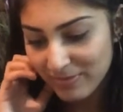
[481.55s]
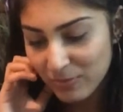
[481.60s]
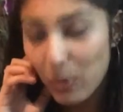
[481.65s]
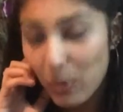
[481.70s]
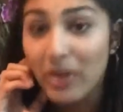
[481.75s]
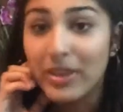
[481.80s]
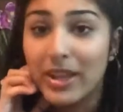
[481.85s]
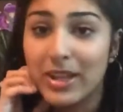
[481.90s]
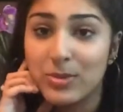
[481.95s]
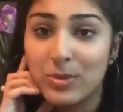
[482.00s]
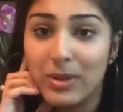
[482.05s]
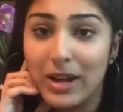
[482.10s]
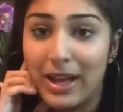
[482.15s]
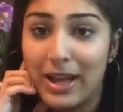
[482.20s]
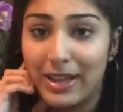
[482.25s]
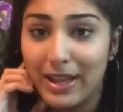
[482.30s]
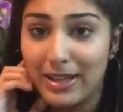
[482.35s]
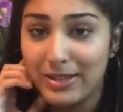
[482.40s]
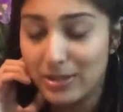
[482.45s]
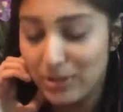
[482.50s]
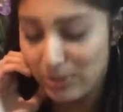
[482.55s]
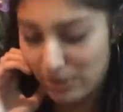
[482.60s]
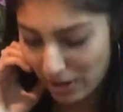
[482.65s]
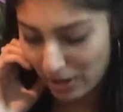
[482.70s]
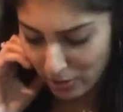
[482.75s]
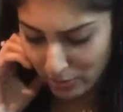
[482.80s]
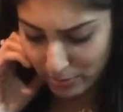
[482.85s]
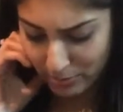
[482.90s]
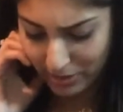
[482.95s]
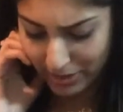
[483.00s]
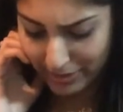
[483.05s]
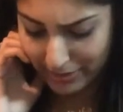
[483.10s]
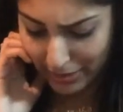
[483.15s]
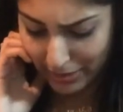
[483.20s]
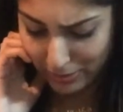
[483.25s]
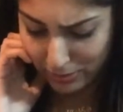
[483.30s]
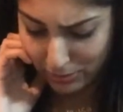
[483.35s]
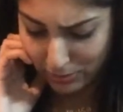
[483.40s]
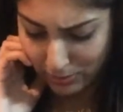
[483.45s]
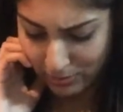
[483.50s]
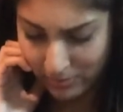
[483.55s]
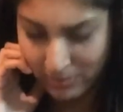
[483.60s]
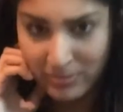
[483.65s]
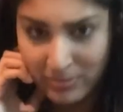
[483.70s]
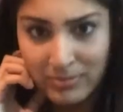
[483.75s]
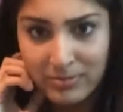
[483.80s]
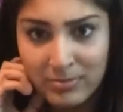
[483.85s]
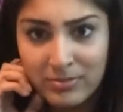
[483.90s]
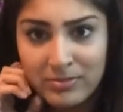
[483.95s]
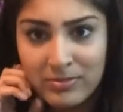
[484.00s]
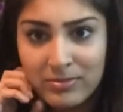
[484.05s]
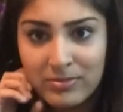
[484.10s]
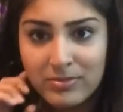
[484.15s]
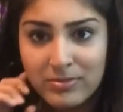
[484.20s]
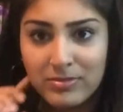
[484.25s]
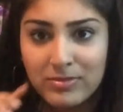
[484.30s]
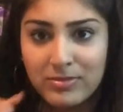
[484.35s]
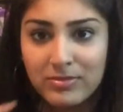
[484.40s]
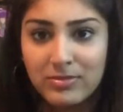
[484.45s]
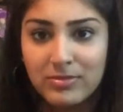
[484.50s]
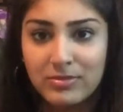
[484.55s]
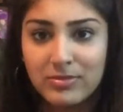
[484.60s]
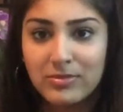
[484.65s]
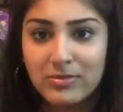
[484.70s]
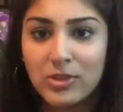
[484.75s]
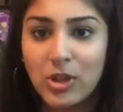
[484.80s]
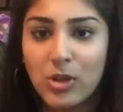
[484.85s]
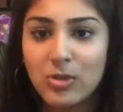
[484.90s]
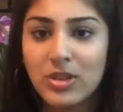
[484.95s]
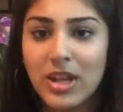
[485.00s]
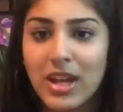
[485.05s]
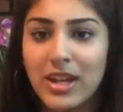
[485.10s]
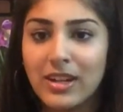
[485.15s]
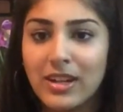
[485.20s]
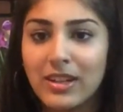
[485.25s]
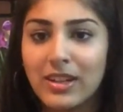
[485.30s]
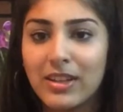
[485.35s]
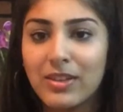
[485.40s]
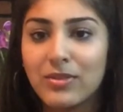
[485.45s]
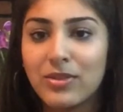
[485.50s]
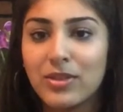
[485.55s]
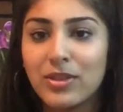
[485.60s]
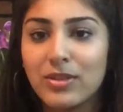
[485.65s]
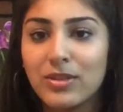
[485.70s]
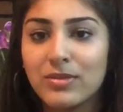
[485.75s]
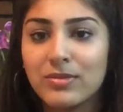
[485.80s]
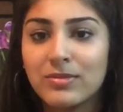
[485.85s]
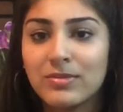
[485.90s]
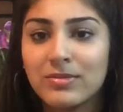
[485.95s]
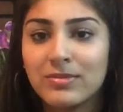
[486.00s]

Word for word: Well, that's what I like to do. I hope you like that too. Don't say anything if you do.